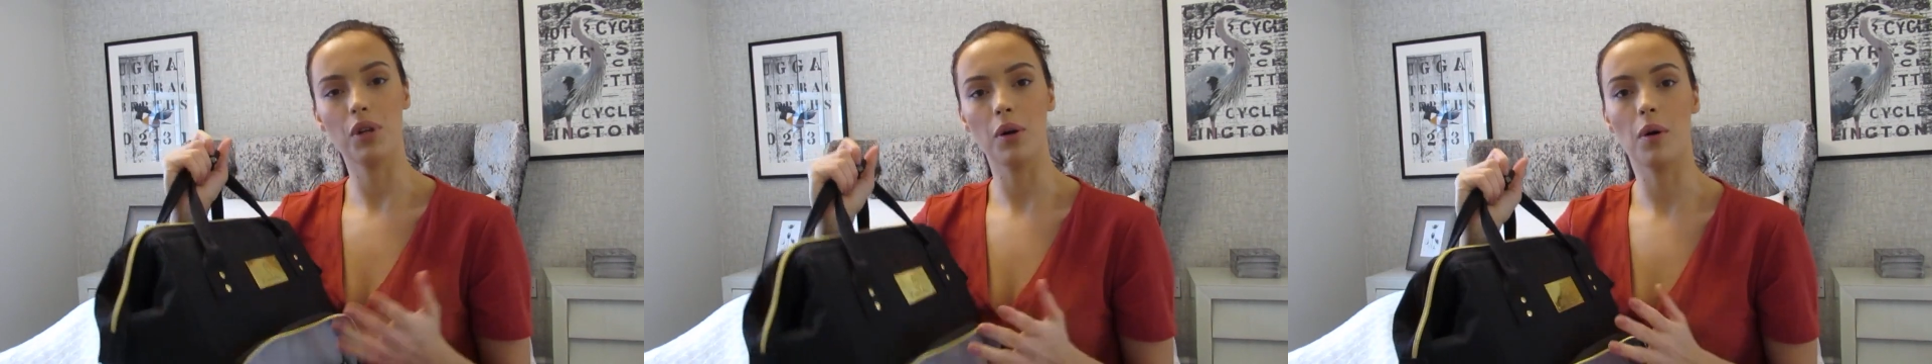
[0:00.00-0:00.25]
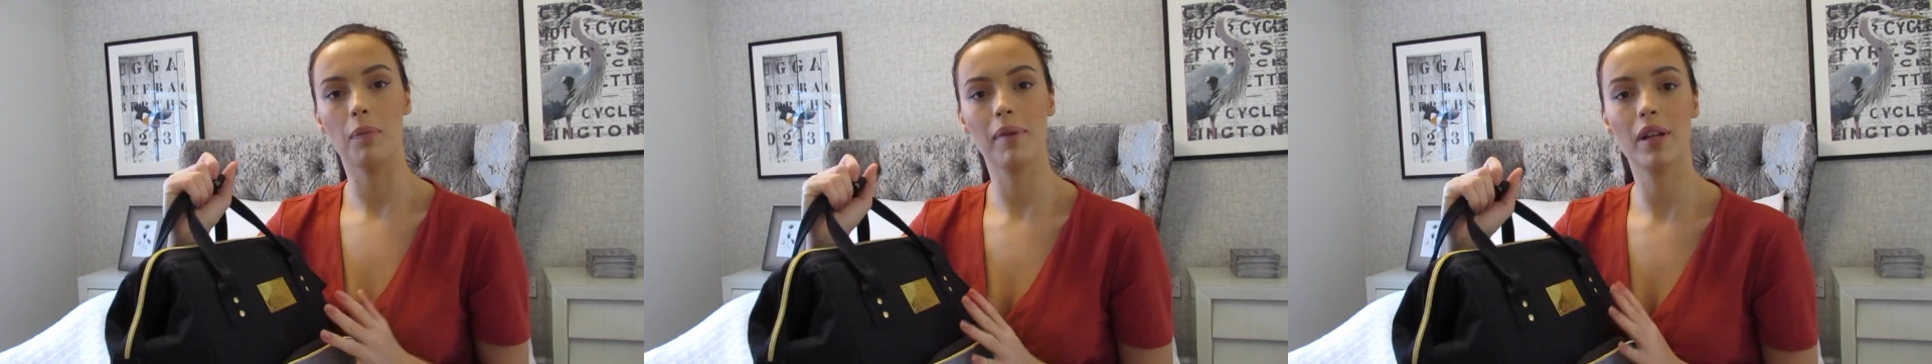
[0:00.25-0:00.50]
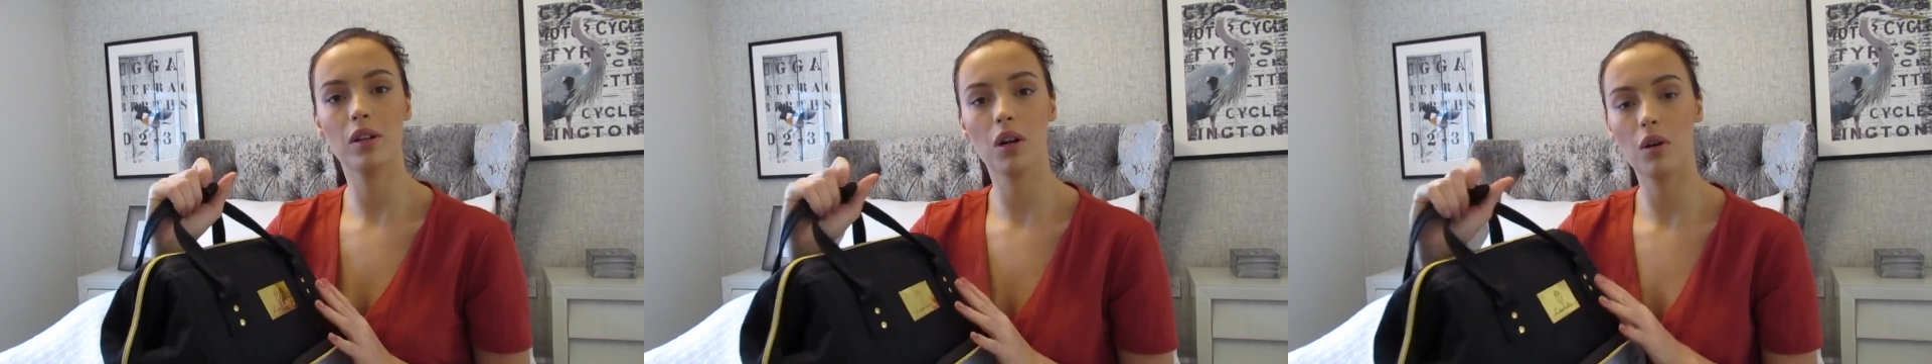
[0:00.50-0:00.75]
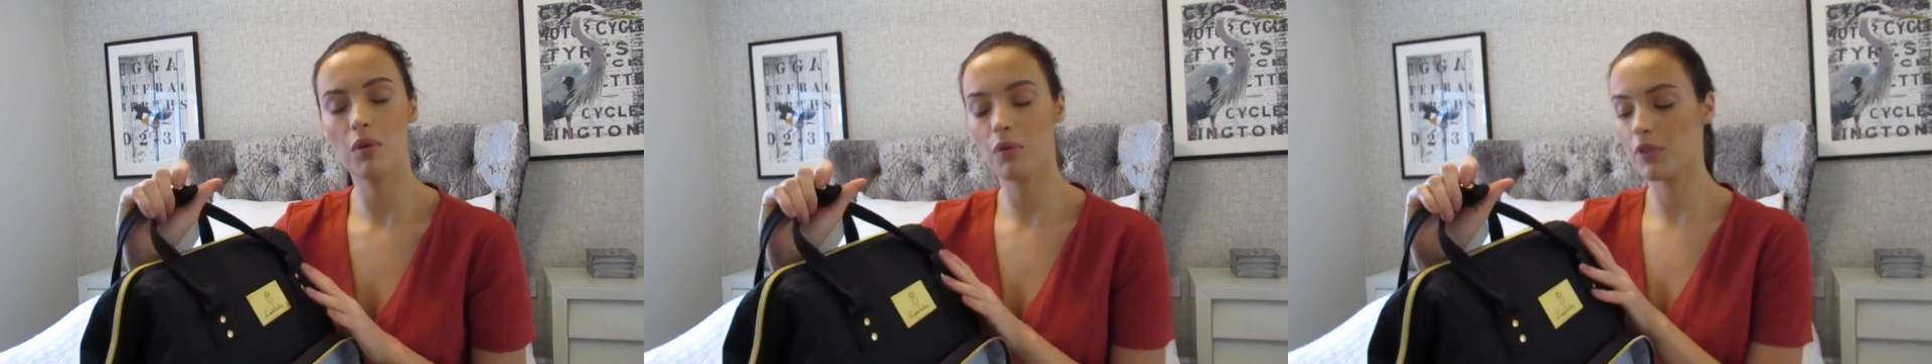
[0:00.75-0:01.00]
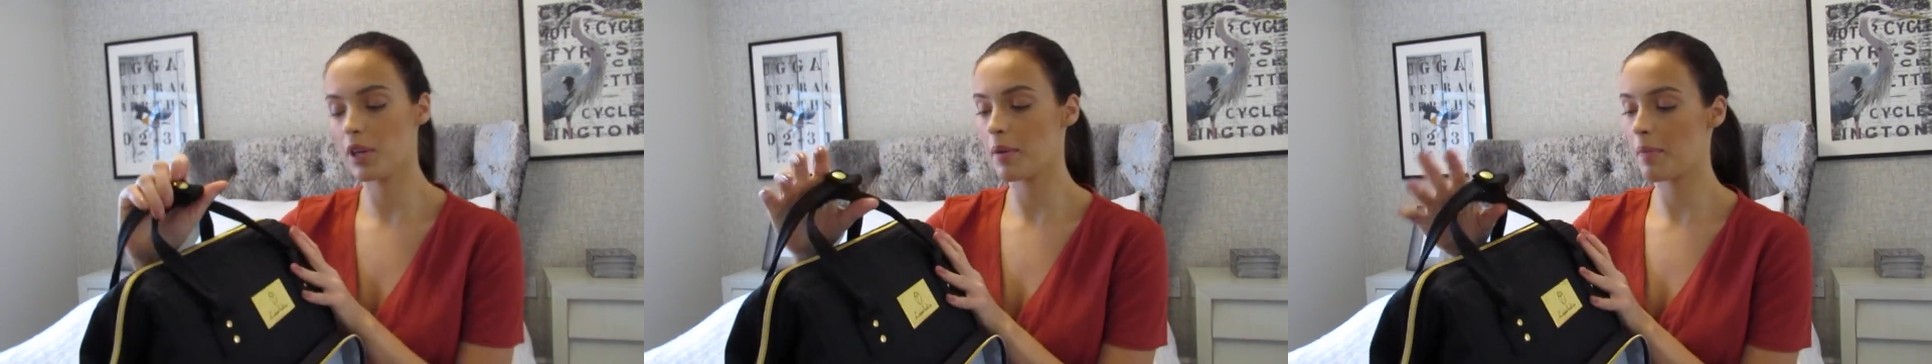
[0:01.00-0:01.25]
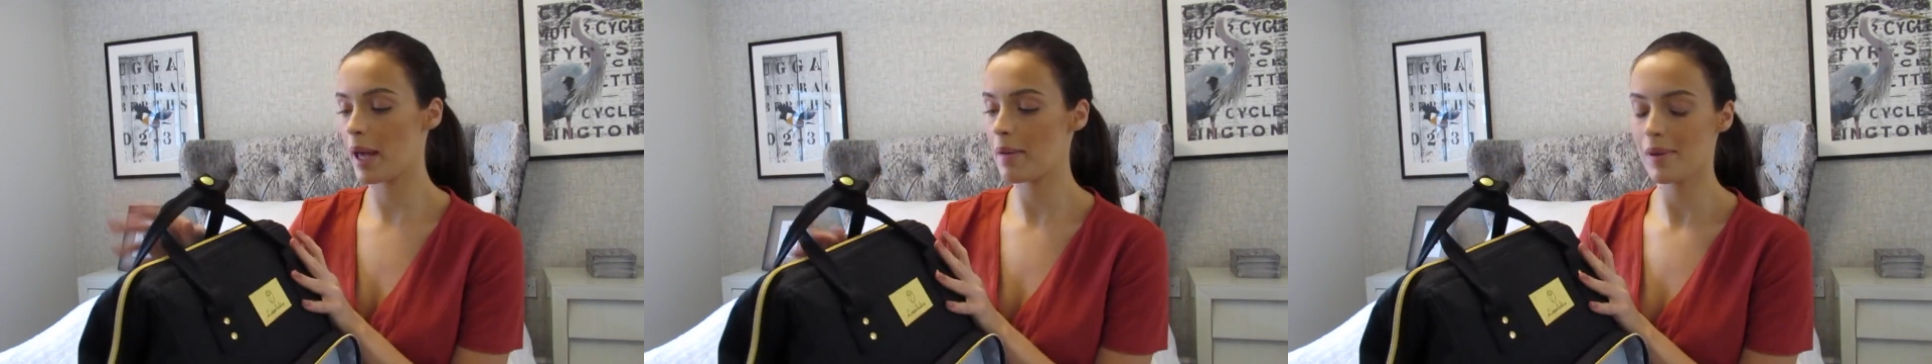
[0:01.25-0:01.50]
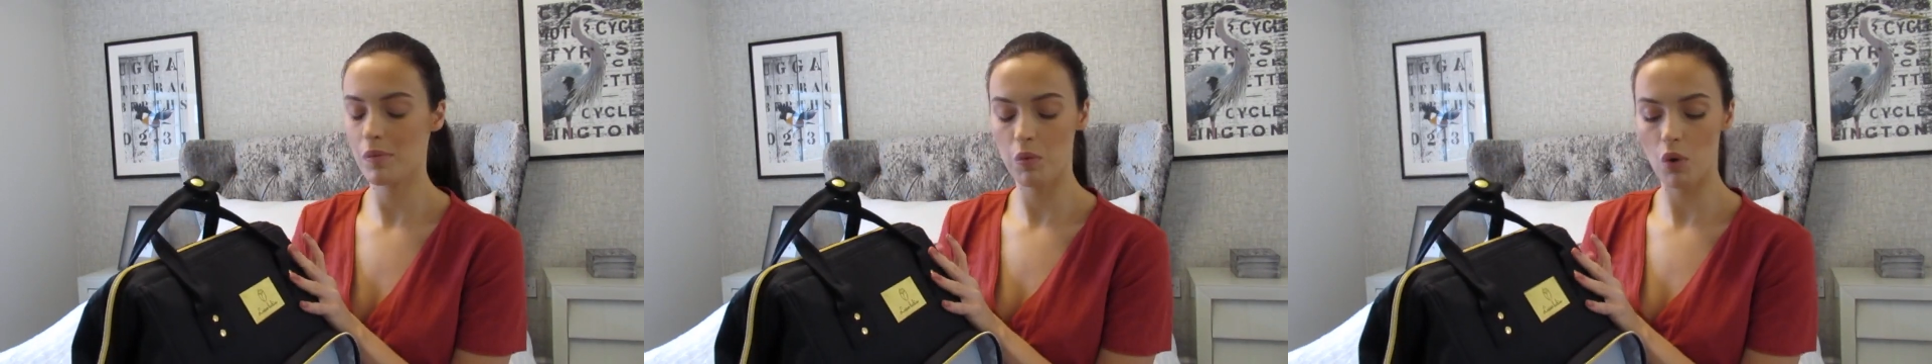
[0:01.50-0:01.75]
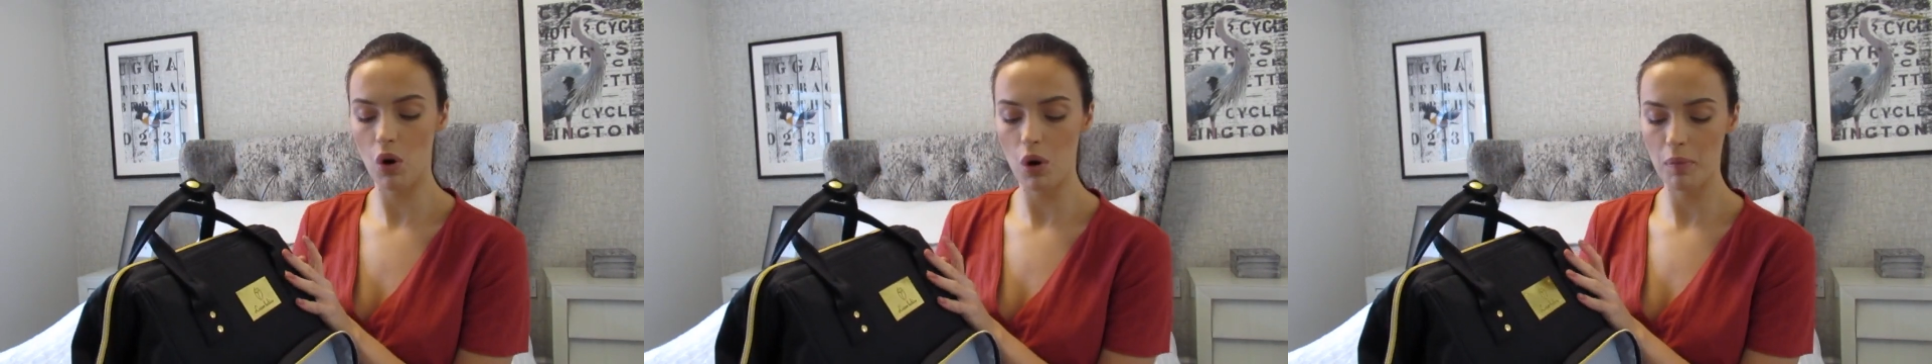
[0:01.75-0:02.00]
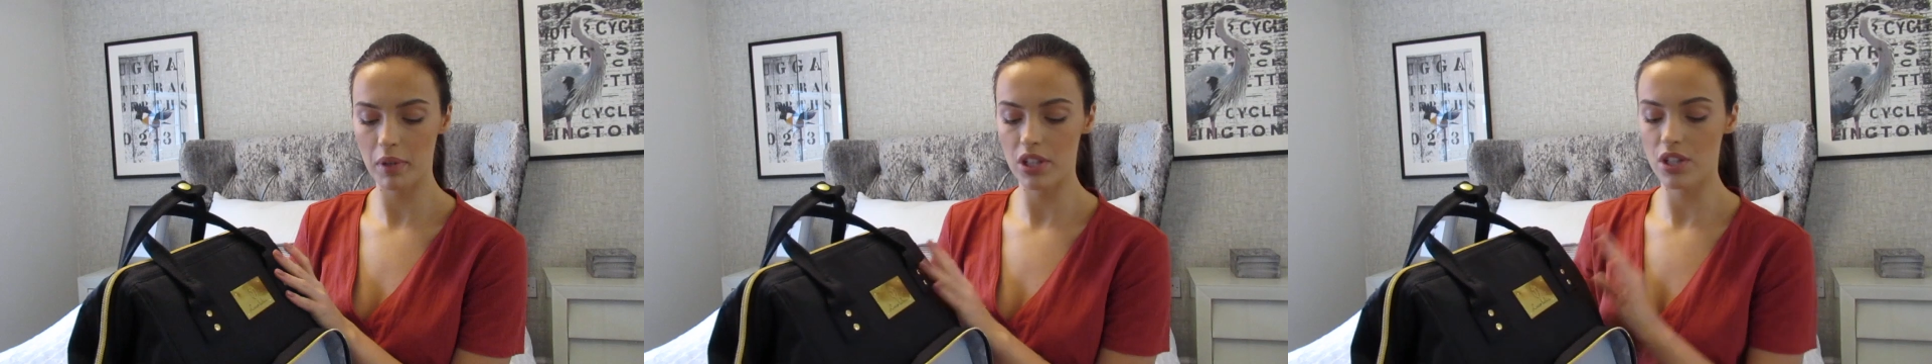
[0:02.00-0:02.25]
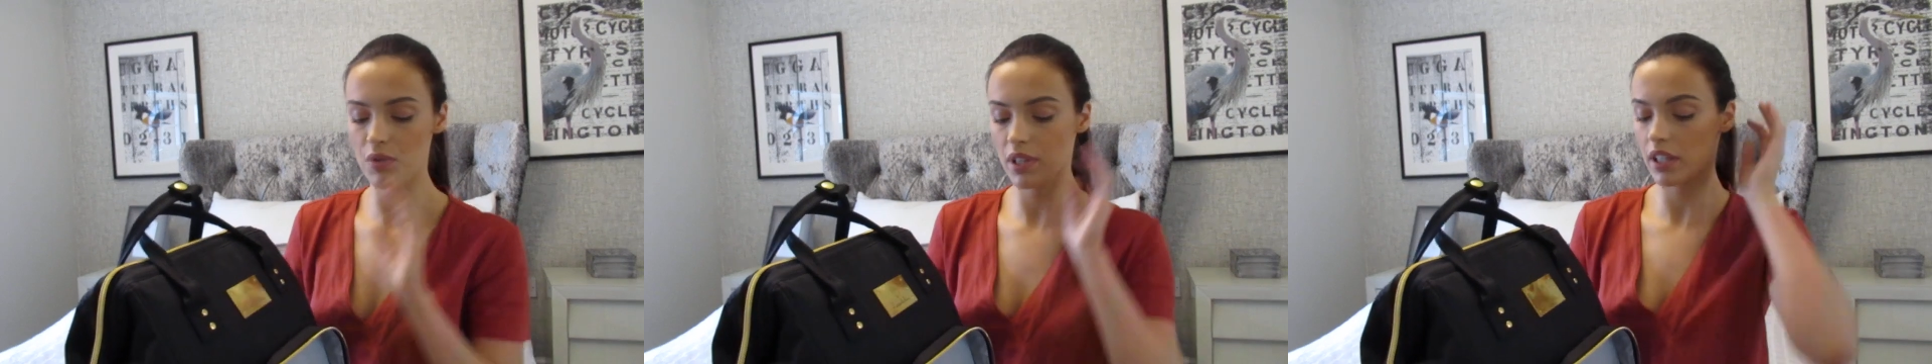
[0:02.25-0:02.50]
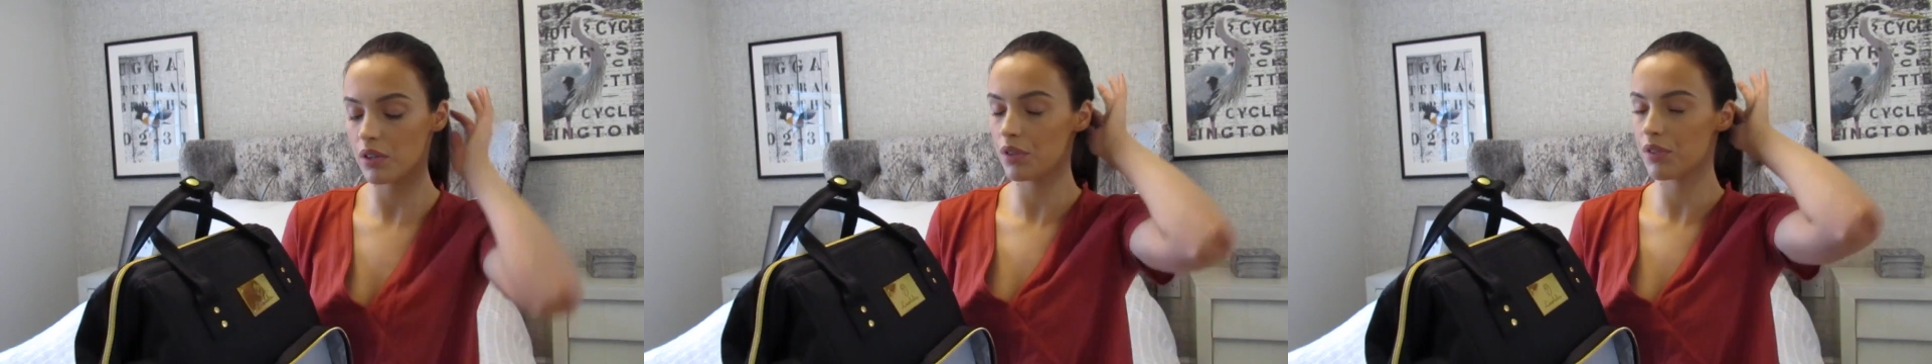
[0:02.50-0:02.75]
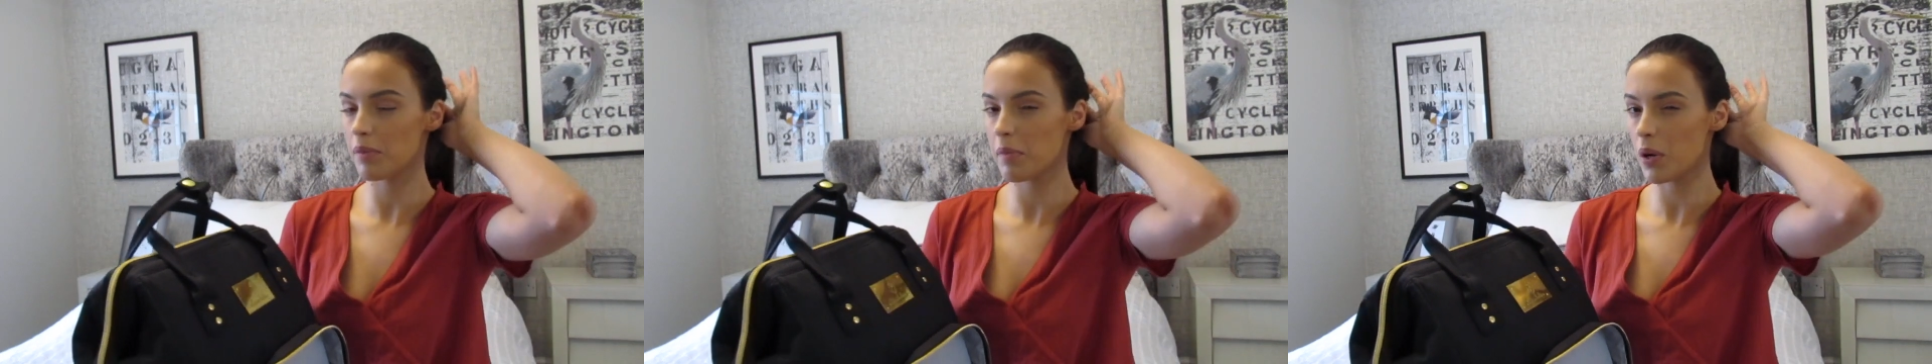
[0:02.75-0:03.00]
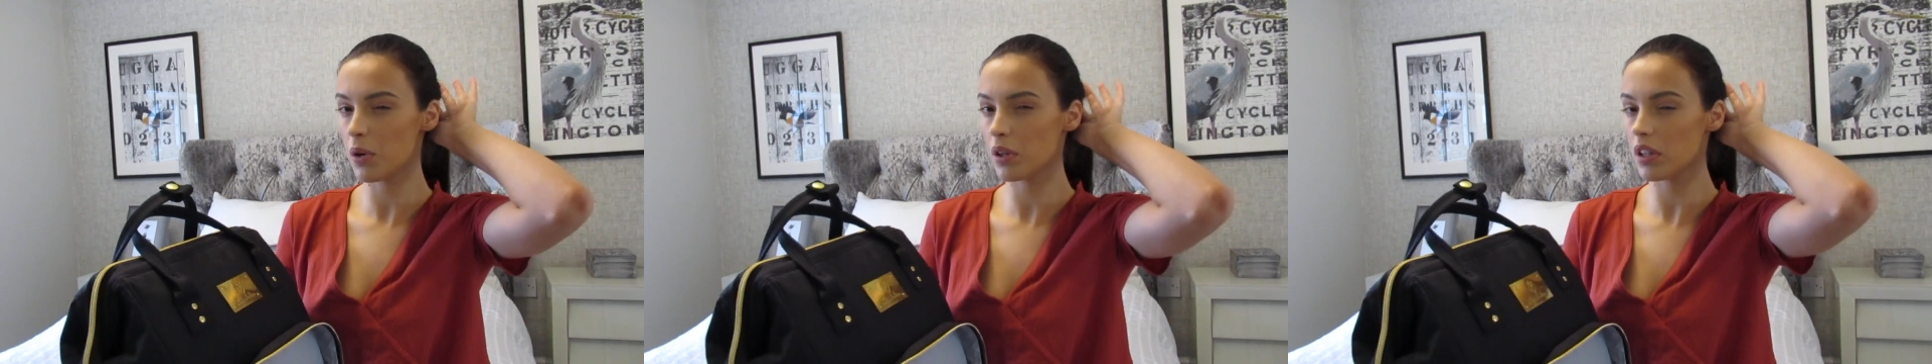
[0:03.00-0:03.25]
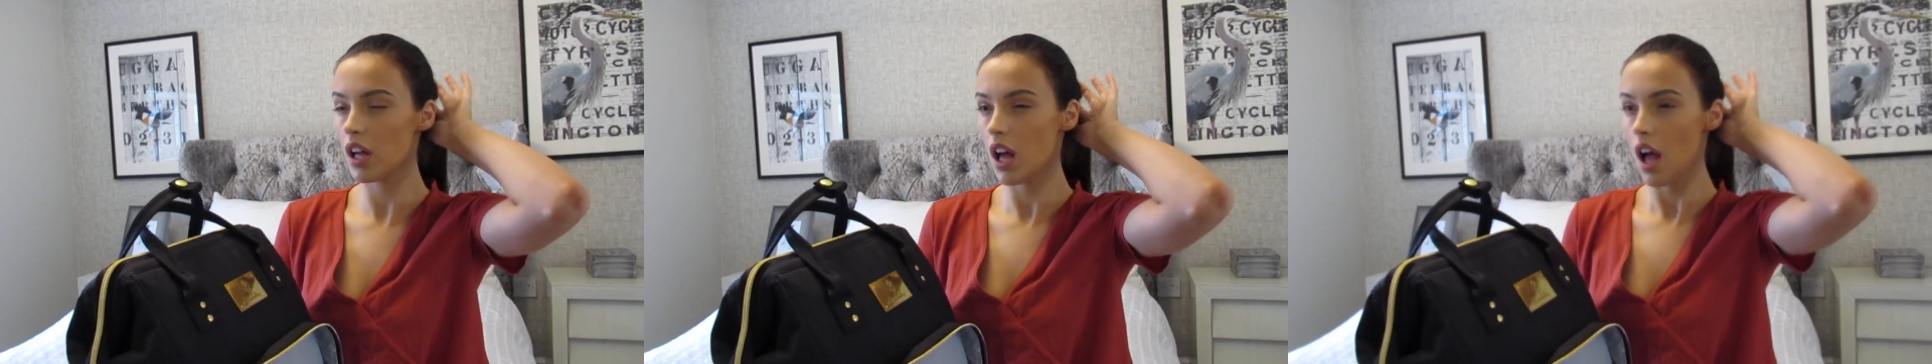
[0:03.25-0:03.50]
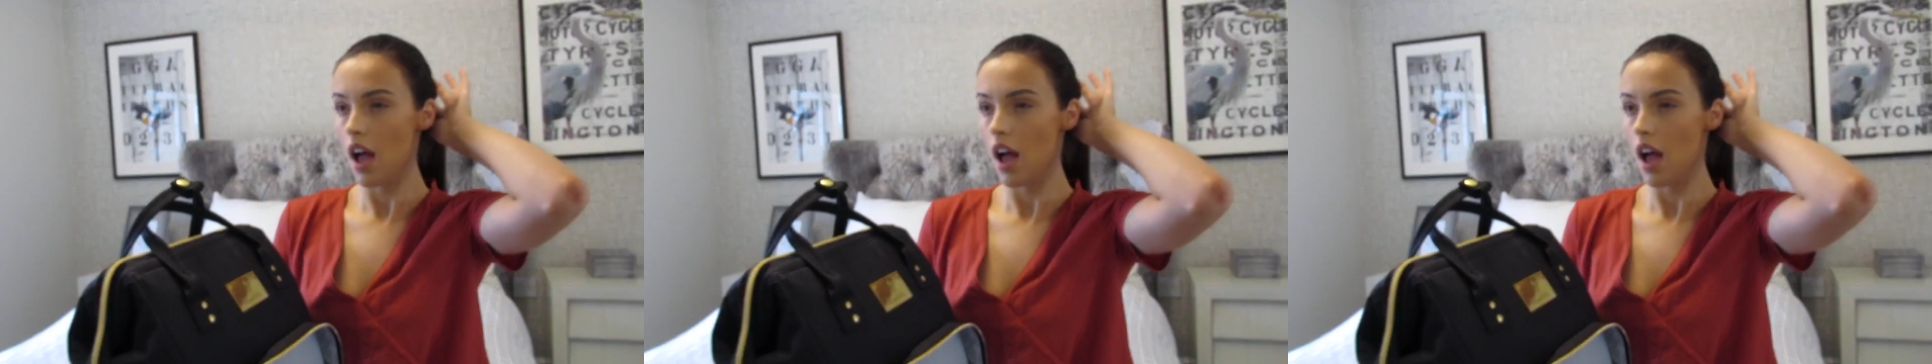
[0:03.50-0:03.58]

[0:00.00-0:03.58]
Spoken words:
your milk for your baby warm, which is really good for mole,